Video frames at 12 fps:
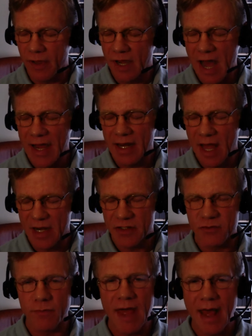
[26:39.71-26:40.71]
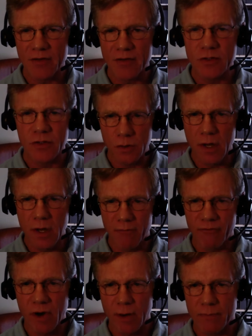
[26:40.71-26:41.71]
guidelines from the how-to come
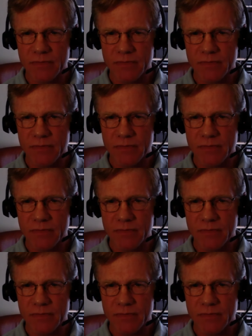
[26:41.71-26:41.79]
from.